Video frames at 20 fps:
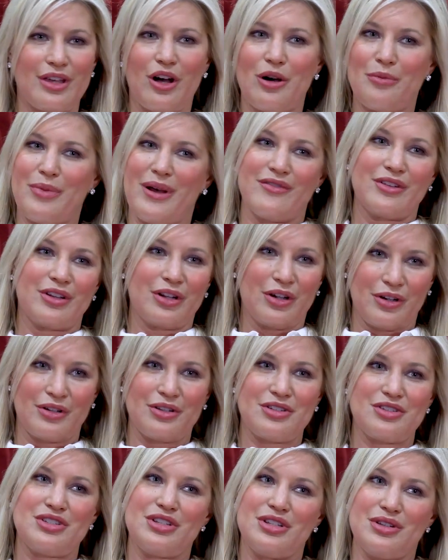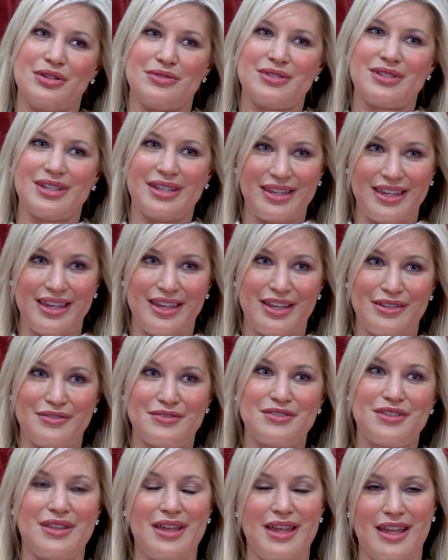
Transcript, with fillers: hope I've encouraged you to give to the